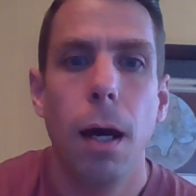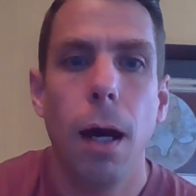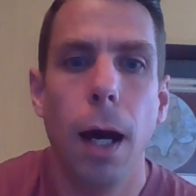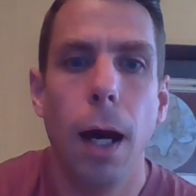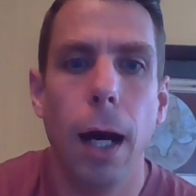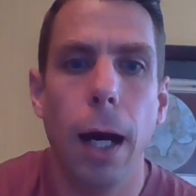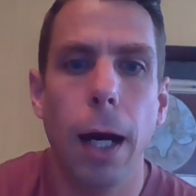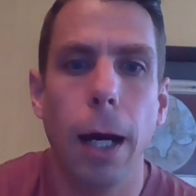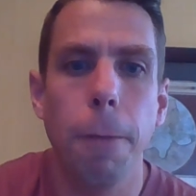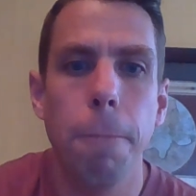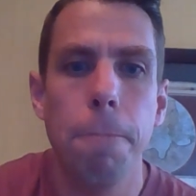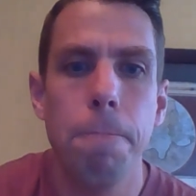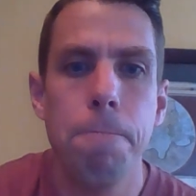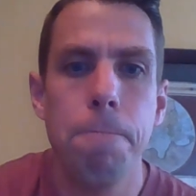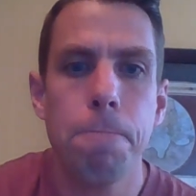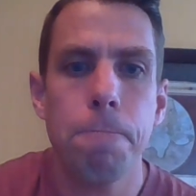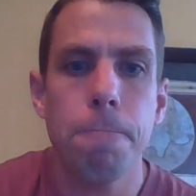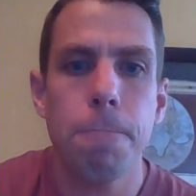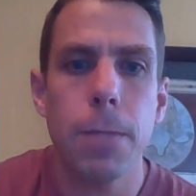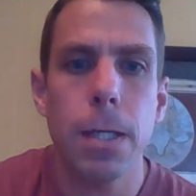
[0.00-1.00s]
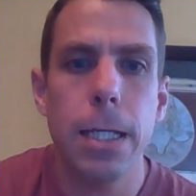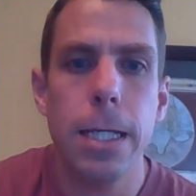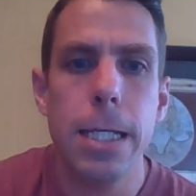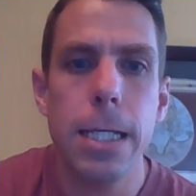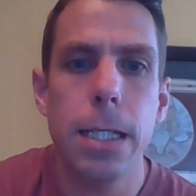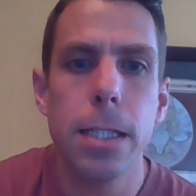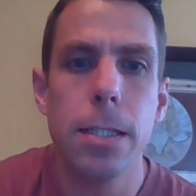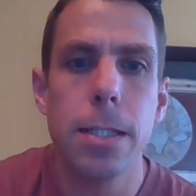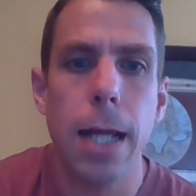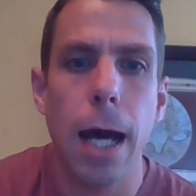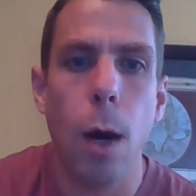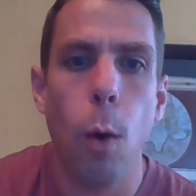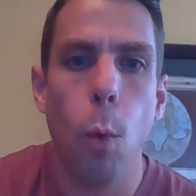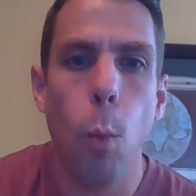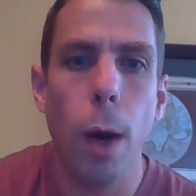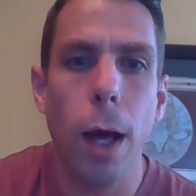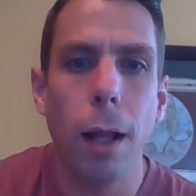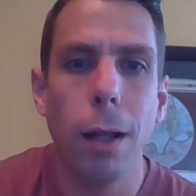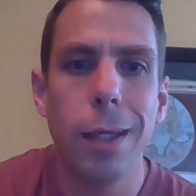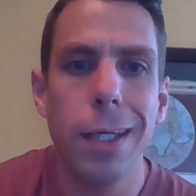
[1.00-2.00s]
Um, he's
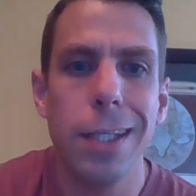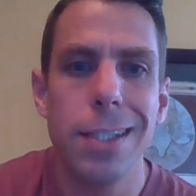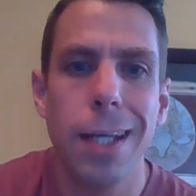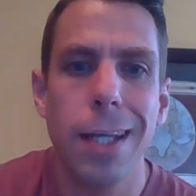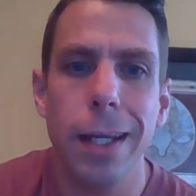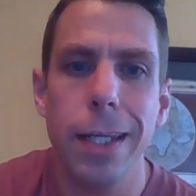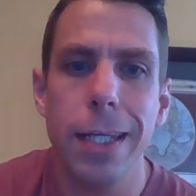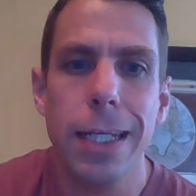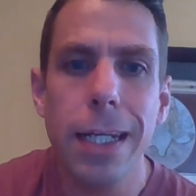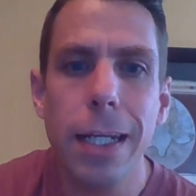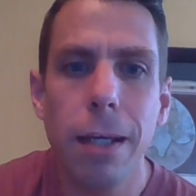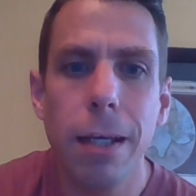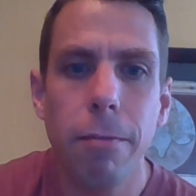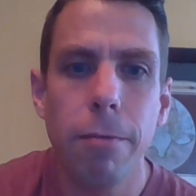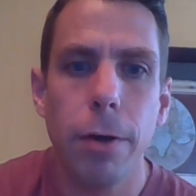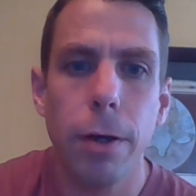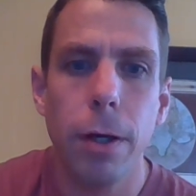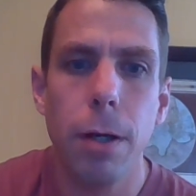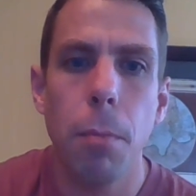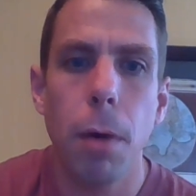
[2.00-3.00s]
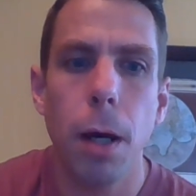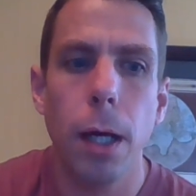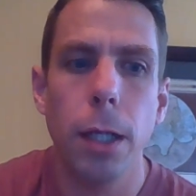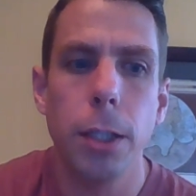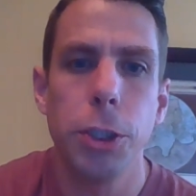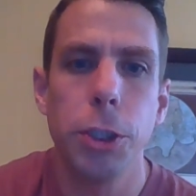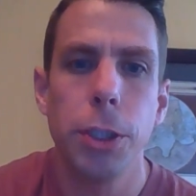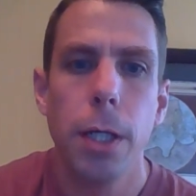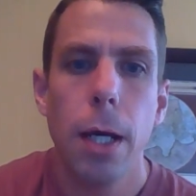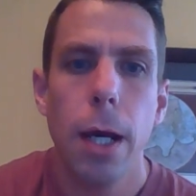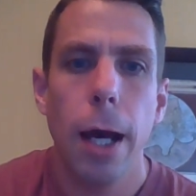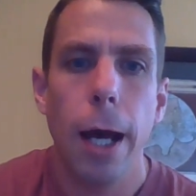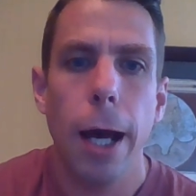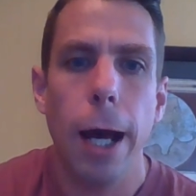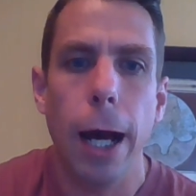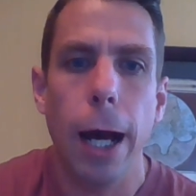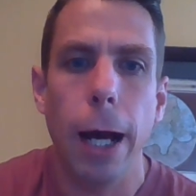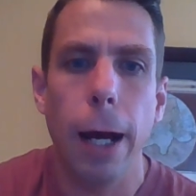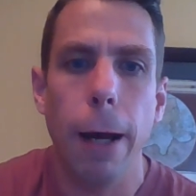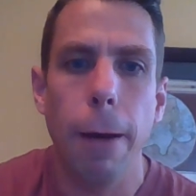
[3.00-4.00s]
not well. He's not eating very much.
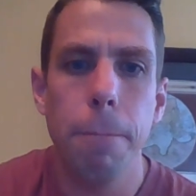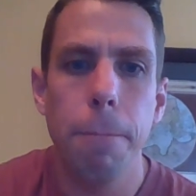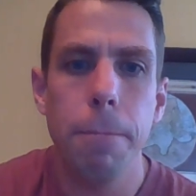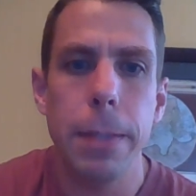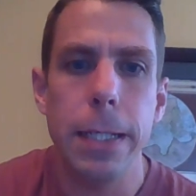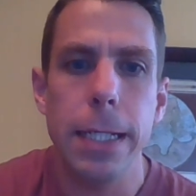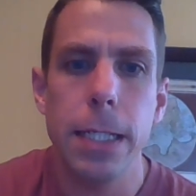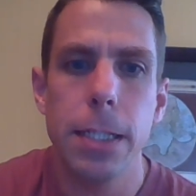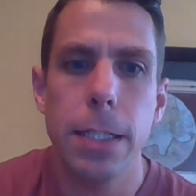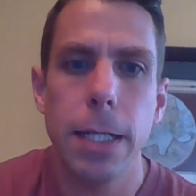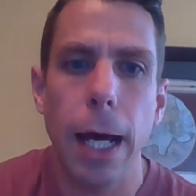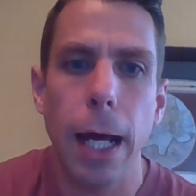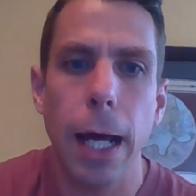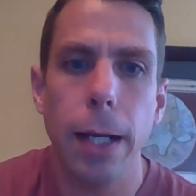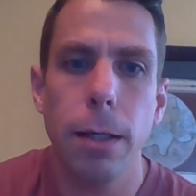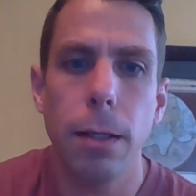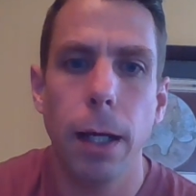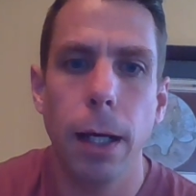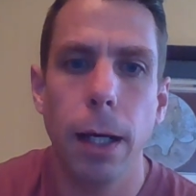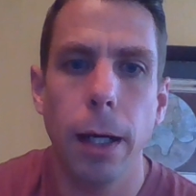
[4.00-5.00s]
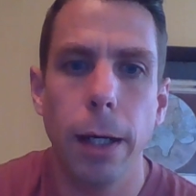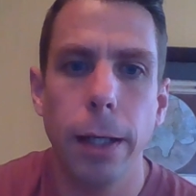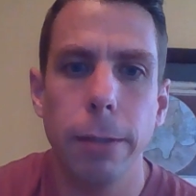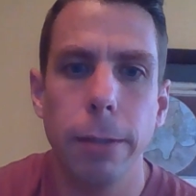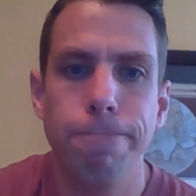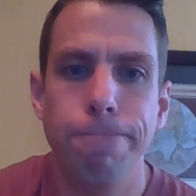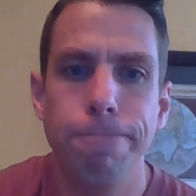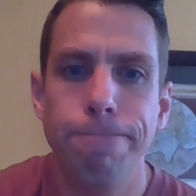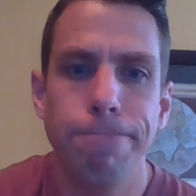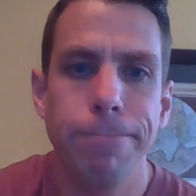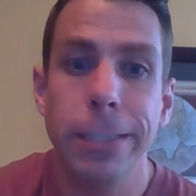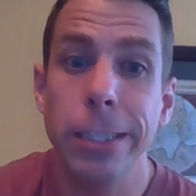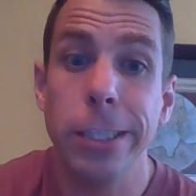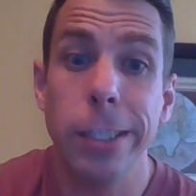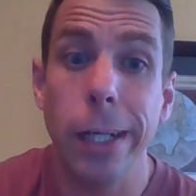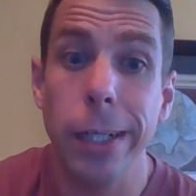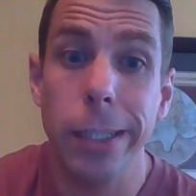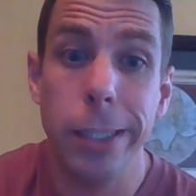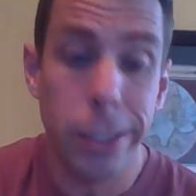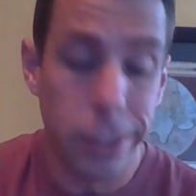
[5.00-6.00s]
Um, he's not. Uh,
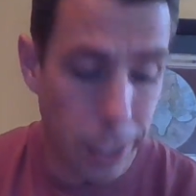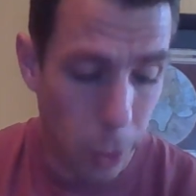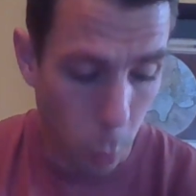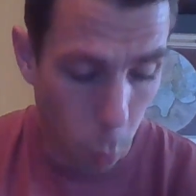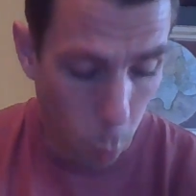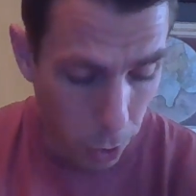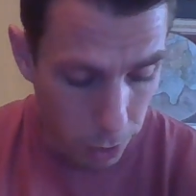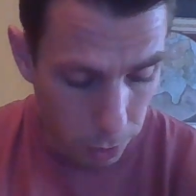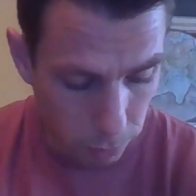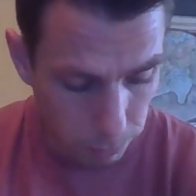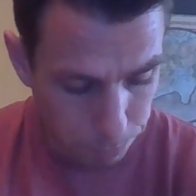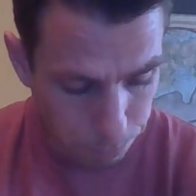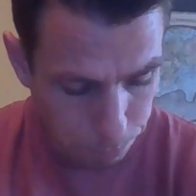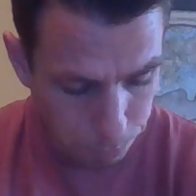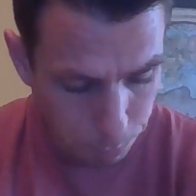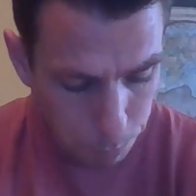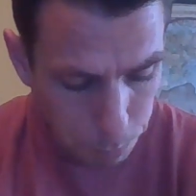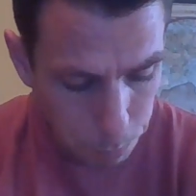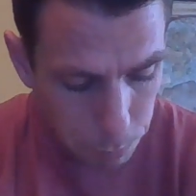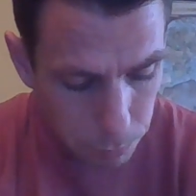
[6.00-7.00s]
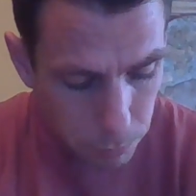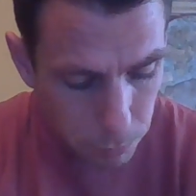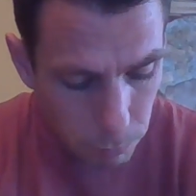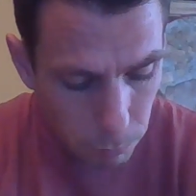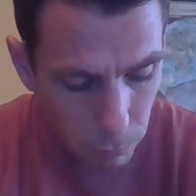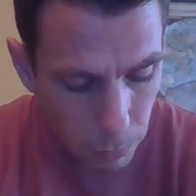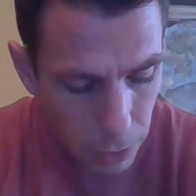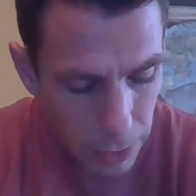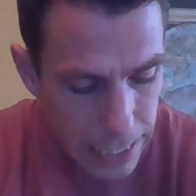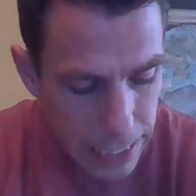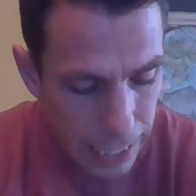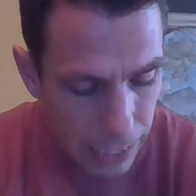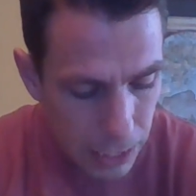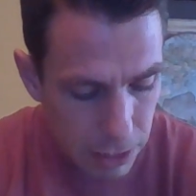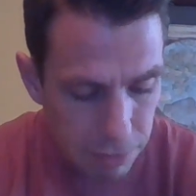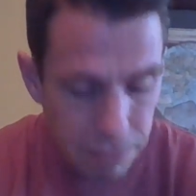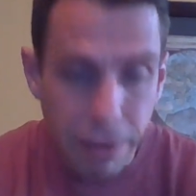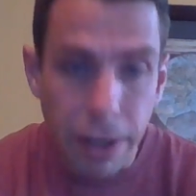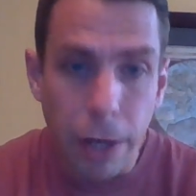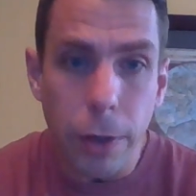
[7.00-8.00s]
he's not. He's not well. He
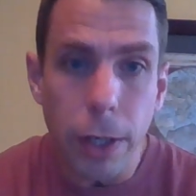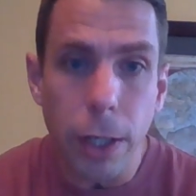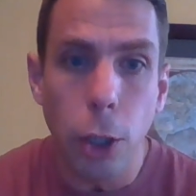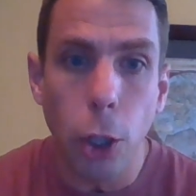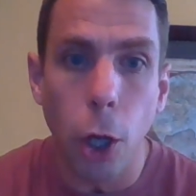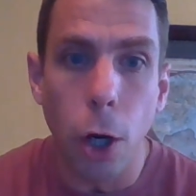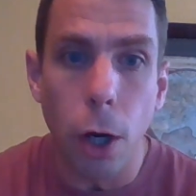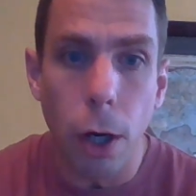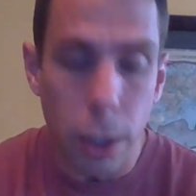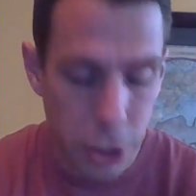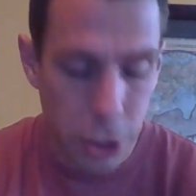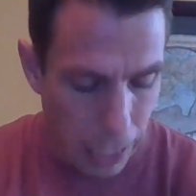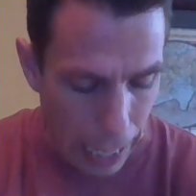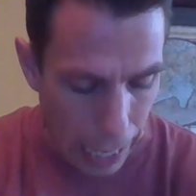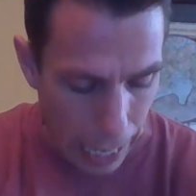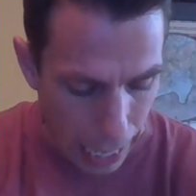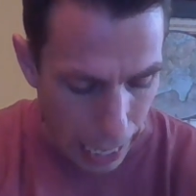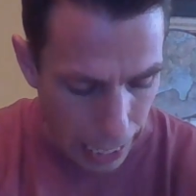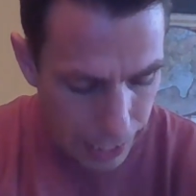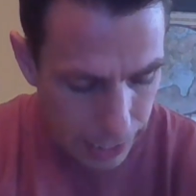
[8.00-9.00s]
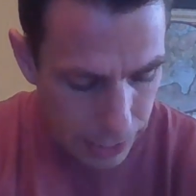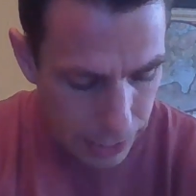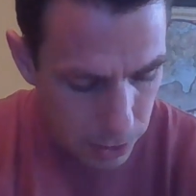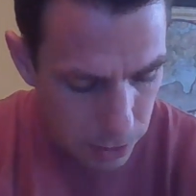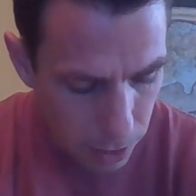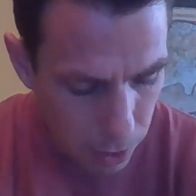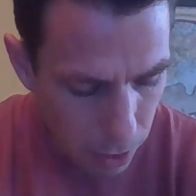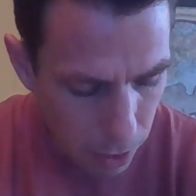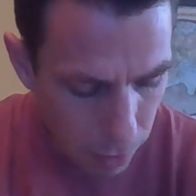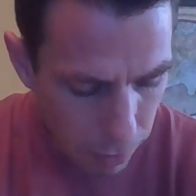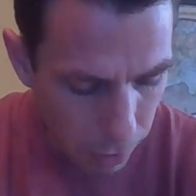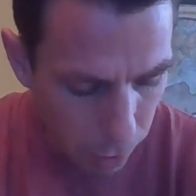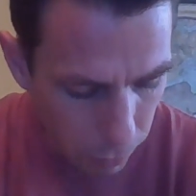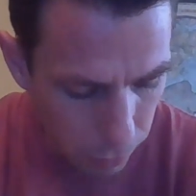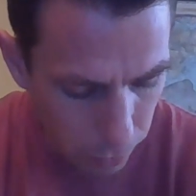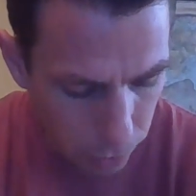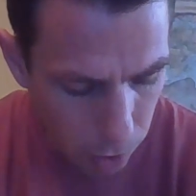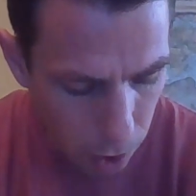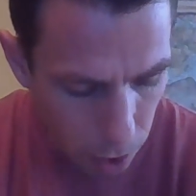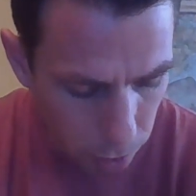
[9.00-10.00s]
has very large eyes that are
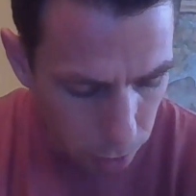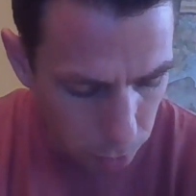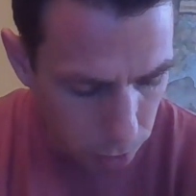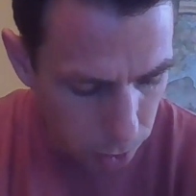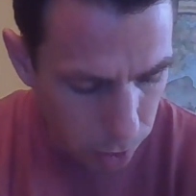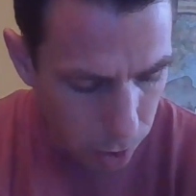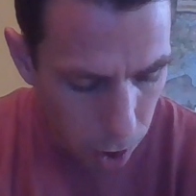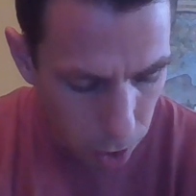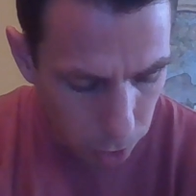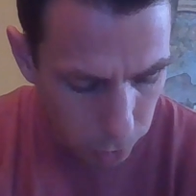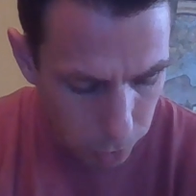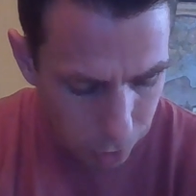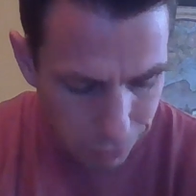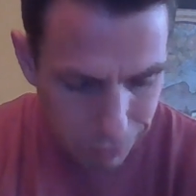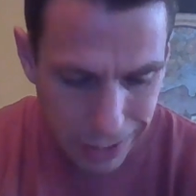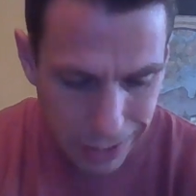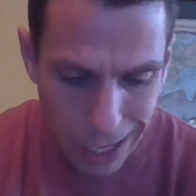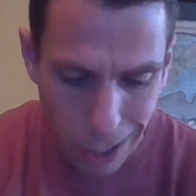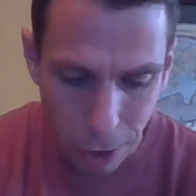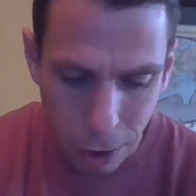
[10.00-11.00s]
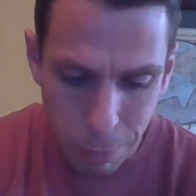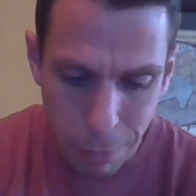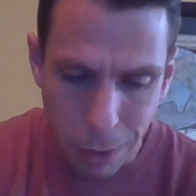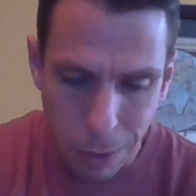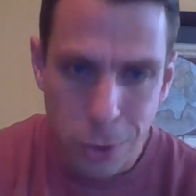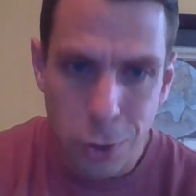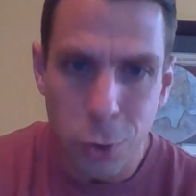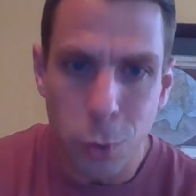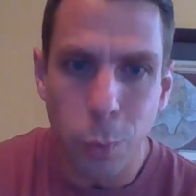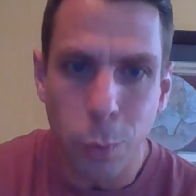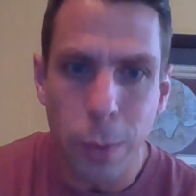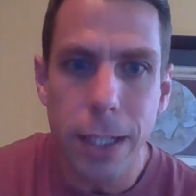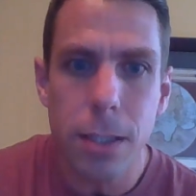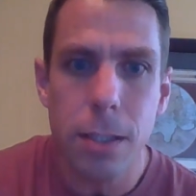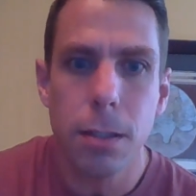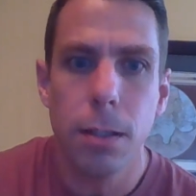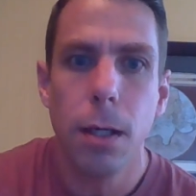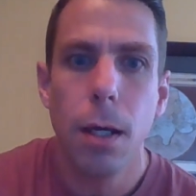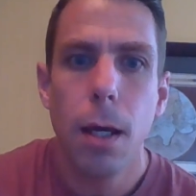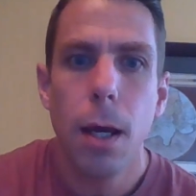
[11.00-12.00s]
the col- color of caramel
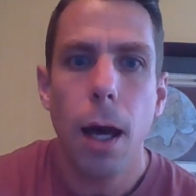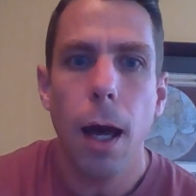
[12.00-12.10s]
sweets.